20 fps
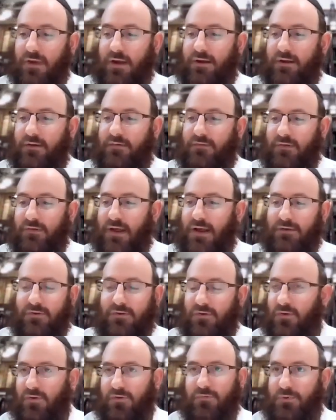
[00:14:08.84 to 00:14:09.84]
then it's
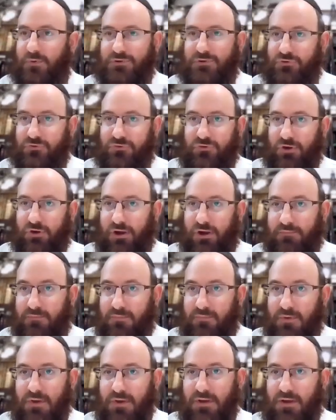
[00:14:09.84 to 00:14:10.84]
not an auspicious
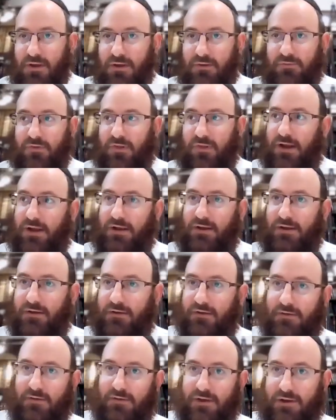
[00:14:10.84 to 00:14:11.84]
time. It's
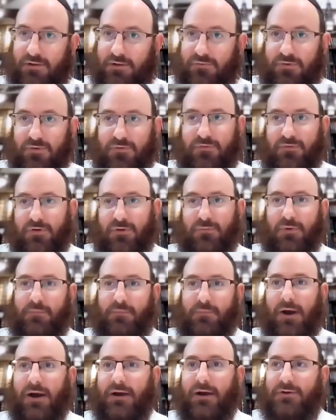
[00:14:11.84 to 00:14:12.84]
like it's just a
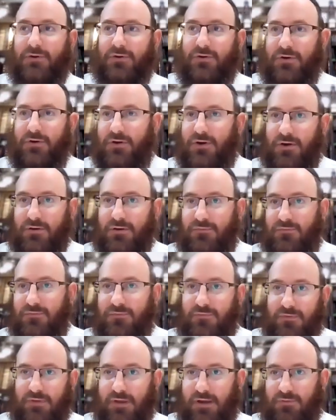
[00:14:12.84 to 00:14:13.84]
reminder of
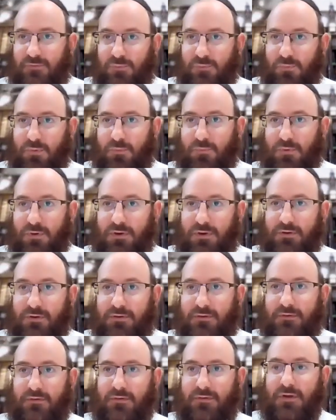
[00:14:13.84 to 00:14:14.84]
that we
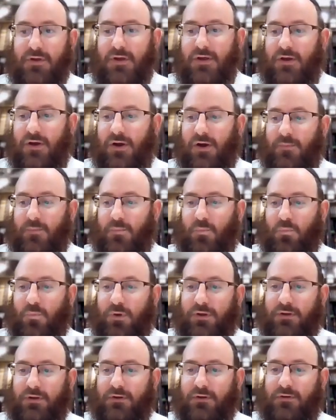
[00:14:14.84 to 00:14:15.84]
weren't, um,
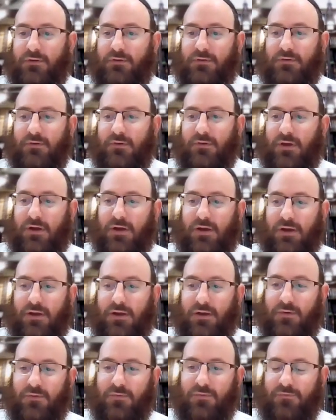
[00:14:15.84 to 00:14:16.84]
we didn't
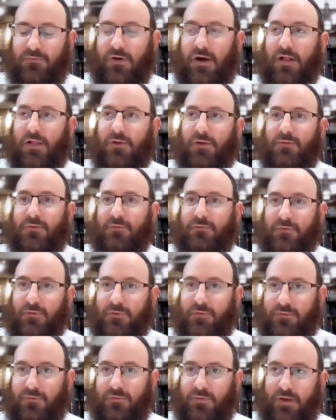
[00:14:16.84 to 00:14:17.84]
uh, follow the
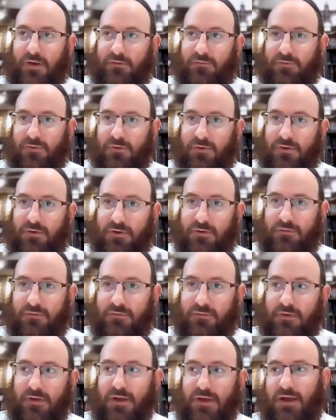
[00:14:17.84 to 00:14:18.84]
first set of
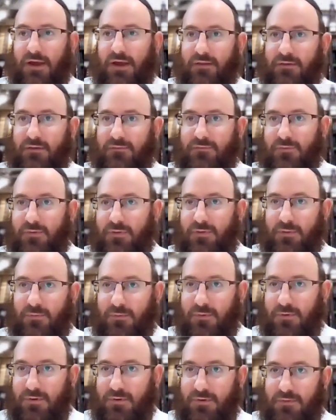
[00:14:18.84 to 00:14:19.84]
loches, and therefore
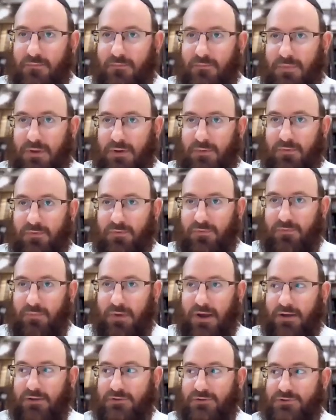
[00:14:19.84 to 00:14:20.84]
they were they were
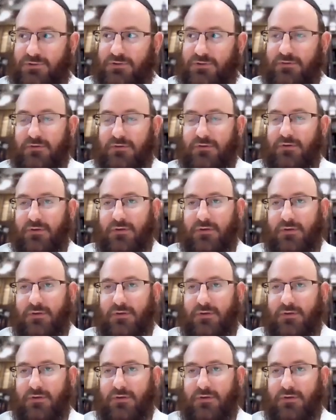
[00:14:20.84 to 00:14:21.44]
smashed,